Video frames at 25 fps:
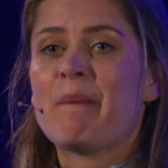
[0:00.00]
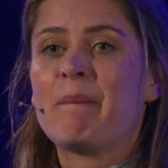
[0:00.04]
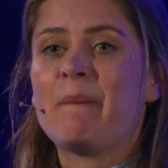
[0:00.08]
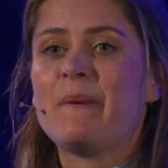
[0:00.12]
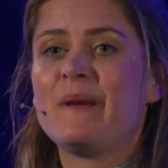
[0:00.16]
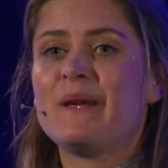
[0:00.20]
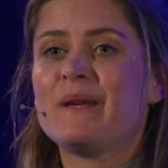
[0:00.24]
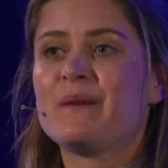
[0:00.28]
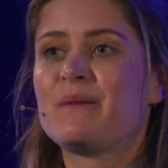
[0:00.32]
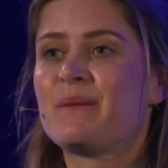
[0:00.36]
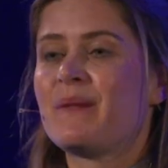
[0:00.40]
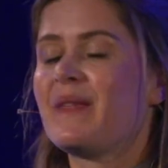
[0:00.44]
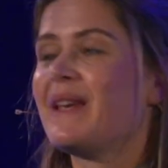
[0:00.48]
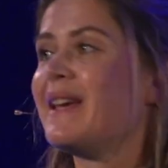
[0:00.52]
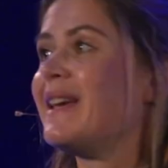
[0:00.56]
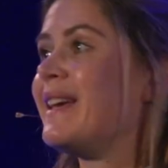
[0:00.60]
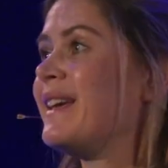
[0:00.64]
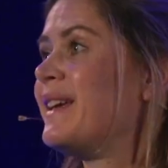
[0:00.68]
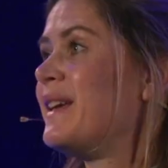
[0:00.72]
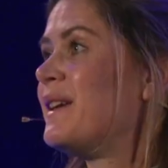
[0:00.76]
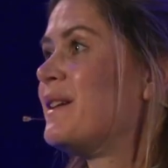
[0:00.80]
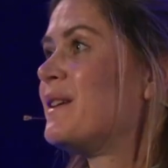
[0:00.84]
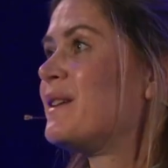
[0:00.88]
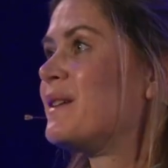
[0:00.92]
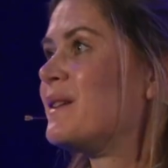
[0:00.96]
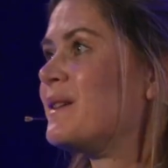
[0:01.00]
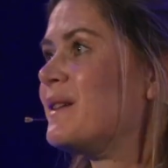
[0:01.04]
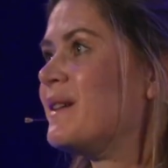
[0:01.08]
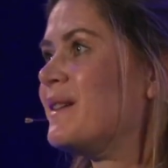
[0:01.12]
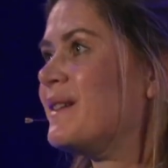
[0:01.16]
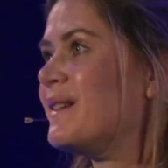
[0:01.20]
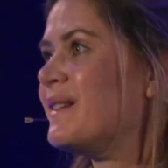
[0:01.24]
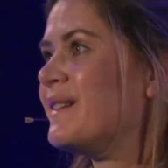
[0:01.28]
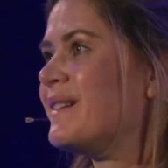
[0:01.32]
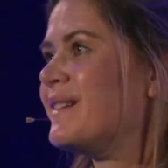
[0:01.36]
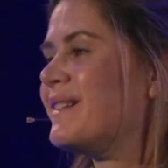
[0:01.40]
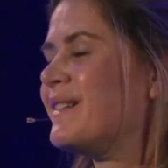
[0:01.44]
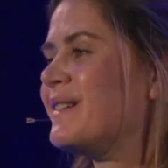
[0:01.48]
happy if they
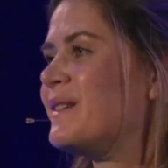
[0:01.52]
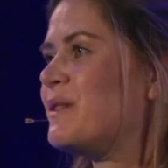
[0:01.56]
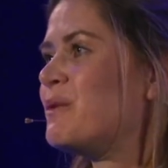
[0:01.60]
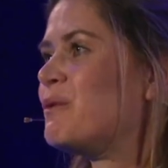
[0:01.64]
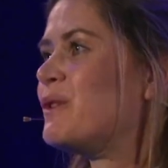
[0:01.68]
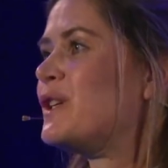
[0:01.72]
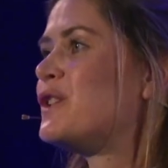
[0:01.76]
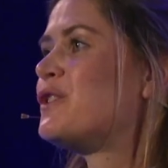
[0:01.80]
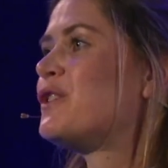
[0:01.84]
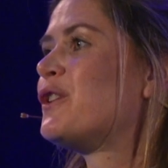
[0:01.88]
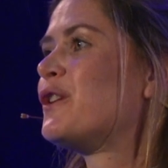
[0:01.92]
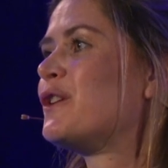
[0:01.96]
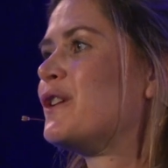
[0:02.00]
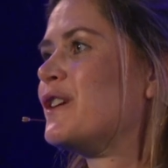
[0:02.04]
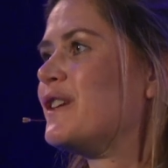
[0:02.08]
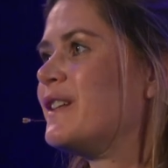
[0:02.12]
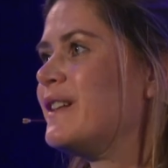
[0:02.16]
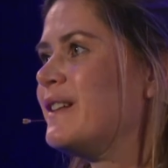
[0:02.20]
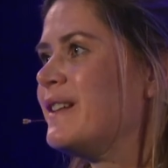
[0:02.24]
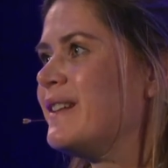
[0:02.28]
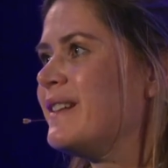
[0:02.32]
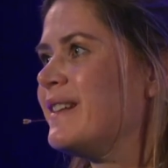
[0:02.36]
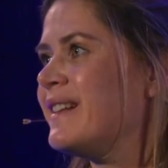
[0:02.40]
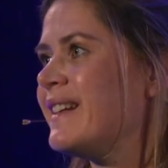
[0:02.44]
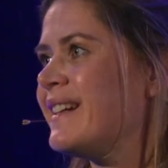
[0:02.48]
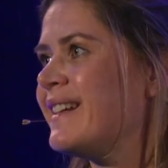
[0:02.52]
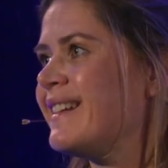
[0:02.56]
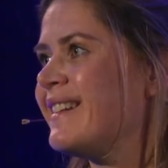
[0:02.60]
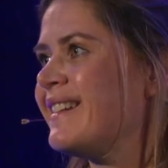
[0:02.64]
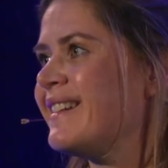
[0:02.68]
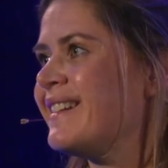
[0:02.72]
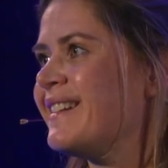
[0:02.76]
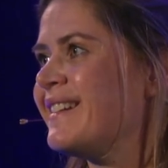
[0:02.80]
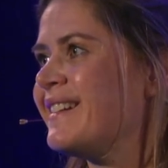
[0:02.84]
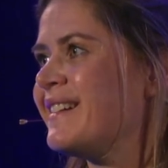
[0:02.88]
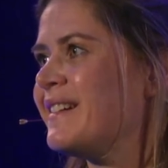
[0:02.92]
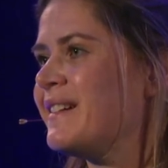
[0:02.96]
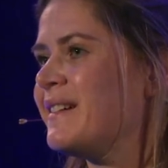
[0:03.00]
returned,
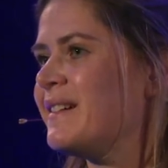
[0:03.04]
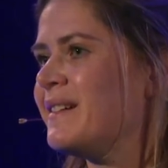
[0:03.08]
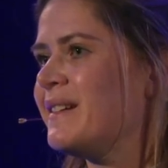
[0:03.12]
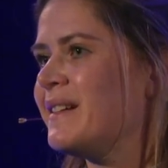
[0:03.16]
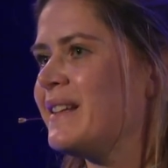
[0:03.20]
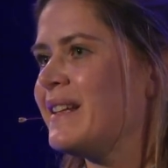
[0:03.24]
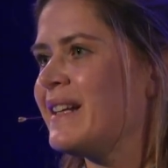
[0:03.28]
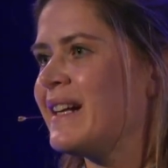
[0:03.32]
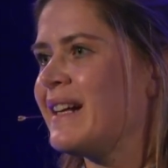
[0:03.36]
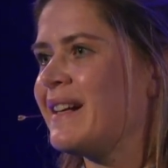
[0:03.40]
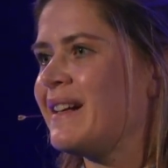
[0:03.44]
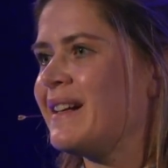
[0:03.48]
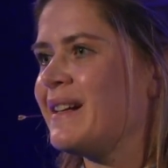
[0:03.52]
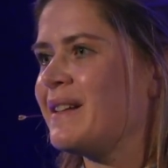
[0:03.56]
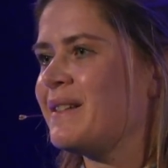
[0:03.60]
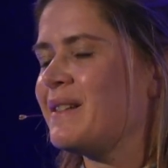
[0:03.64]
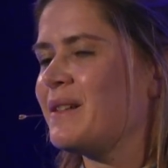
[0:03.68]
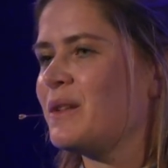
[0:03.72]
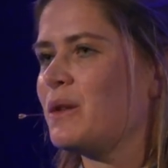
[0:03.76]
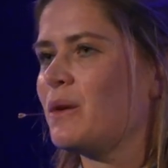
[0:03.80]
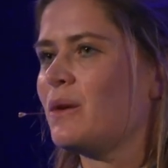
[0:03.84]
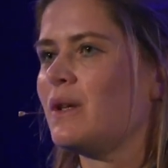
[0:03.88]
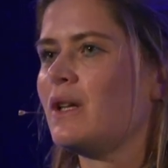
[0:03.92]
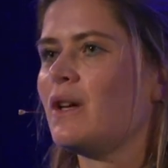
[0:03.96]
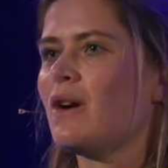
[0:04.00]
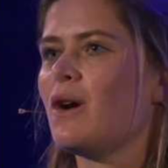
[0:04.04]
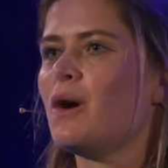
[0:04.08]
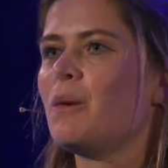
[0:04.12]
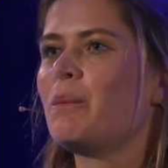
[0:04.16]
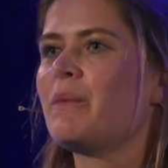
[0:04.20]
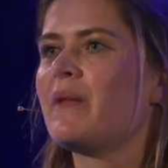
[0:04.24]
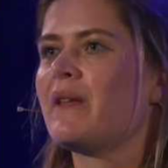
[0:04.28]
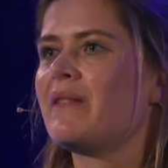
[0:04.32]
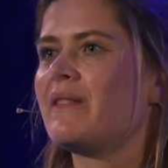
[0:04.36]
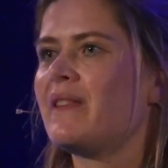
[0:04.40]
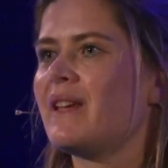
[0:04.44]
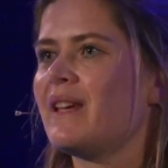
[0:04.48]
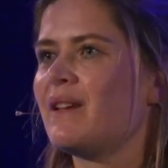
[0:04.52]
and I could only
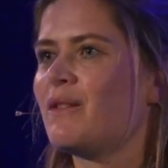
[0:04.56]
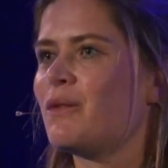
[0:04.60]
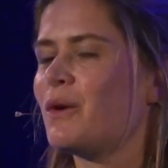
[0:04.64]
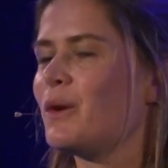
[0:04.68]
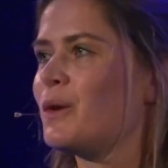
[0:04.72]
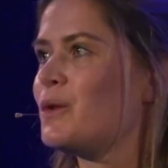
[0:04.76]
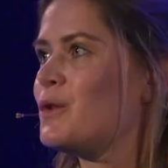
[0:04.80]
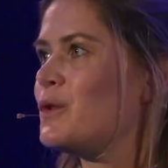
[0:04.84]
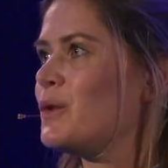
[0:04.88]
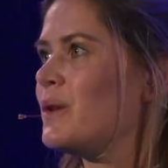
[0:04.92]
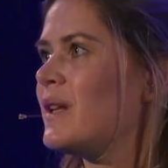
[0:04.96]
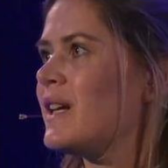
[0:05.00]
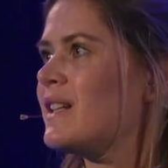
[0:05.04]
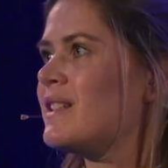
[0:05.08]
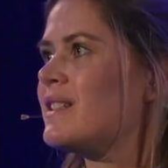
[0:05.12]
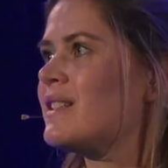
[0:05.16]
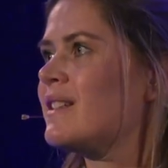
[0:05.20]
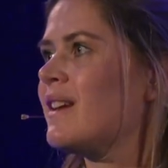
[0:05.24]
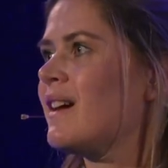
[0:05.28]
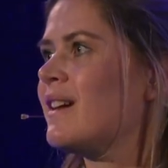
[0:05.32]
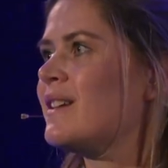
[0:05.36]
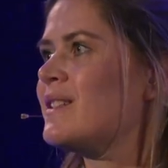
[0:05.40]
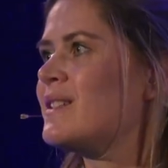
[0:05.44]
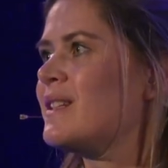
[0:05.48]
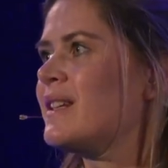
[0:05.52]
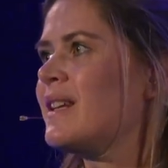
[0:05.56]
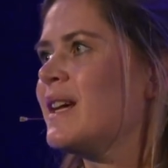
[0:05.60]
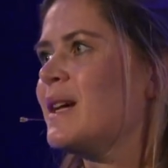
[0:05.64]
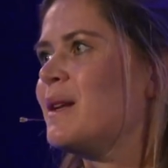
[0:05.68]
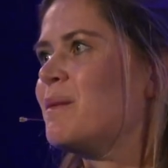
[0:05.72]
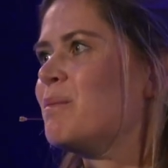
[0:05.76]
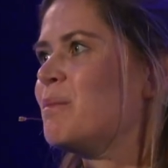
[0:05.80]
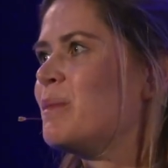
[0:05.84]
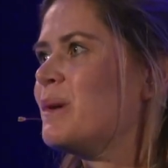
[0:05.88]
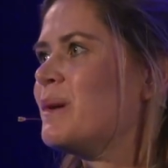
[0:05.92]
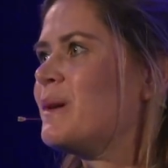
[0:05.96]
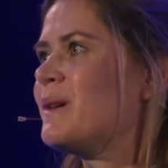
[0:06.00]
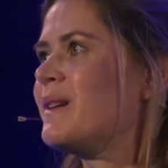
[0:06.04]
hope that they grow to that size
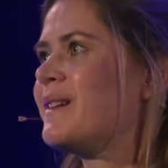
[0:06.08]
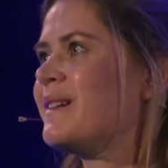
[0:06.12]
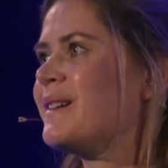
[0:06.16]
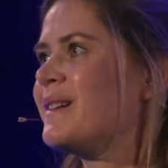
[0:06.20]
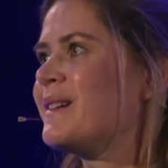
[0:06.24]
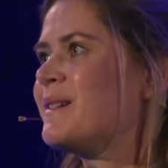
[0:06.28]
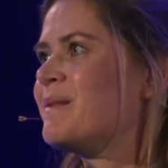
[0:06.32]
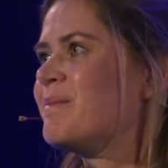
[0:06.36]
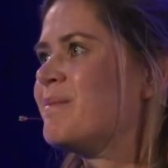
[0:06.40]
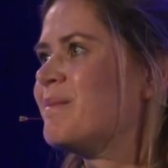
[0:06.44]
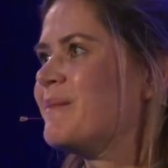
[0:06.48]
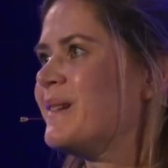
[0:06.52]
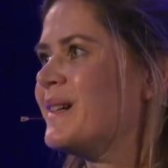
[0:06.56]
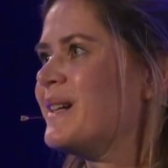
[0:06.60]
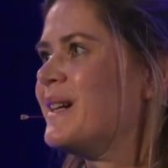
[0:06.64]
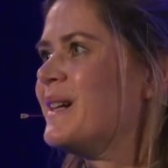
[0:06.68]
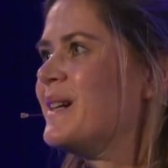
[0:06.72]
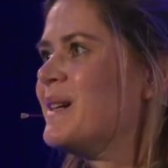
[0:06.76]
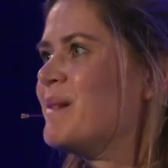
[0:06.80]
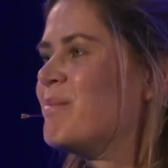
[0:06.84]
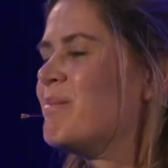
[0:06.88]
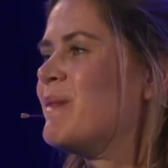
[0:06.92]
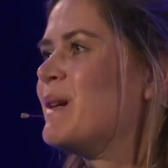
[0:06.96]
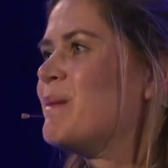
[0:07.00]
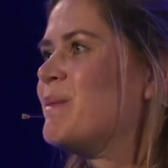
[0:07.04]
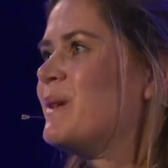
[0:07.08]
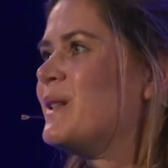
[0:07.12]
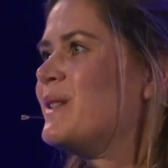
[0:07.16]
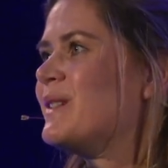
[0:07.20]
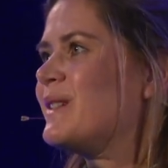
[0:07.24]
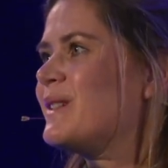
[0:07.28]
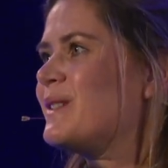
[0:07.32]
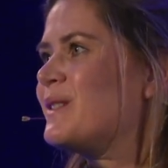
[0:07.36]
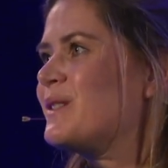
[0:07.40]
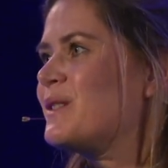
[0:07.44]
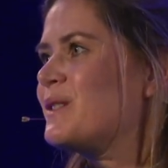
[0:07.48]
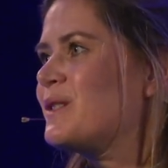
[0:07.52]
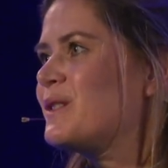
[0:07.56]
again, but maybe
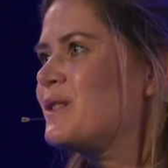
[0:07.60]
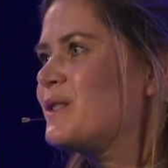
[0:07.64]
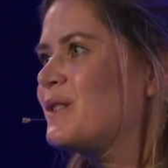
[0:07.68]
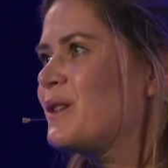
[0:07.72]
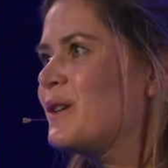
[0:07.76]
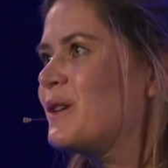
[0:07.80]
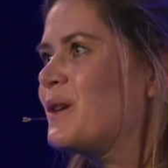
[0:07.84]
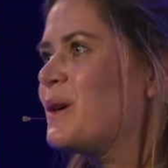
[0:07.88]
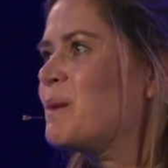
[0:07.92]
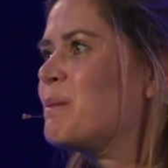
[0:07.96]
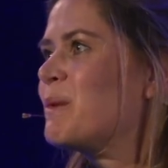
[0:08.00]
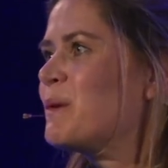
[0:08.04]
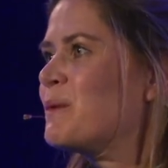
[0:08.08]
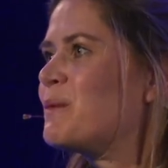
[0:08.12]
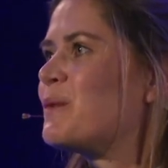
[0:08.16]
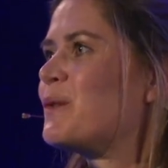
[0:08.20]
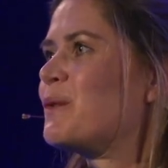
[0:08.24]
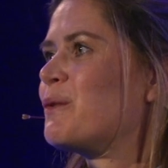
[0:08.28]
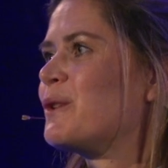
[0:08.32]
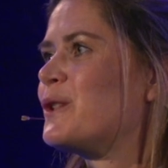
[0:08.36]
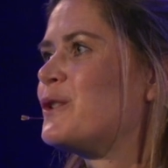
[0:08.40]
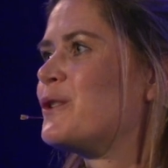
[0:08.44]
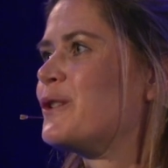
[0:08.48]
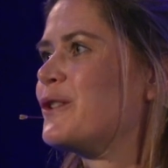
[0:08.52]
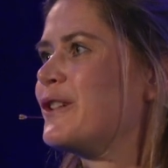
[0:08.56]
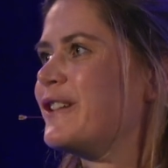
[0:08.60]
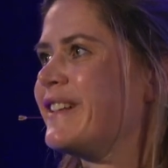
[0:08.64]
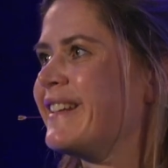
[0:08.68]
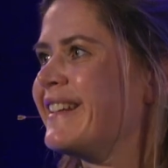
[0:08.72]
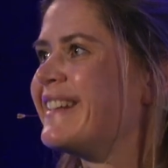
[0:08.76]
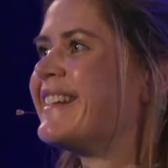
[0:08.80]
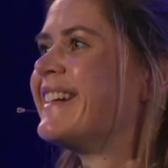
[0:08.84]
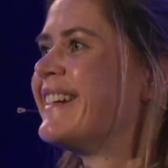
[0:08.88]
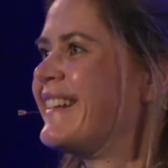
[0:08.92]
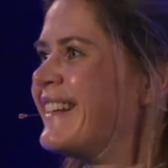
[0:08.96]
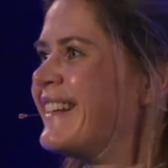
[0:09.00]
just start hoping for return.